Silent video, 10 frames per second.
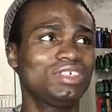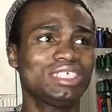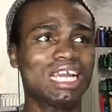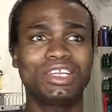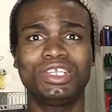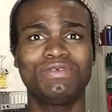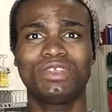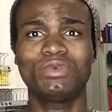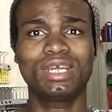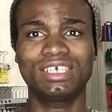Kris, I don't
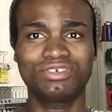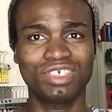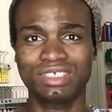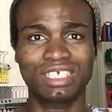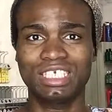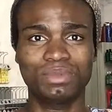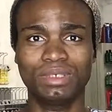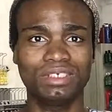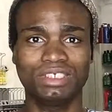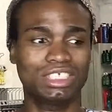even know where Kris
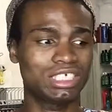has been.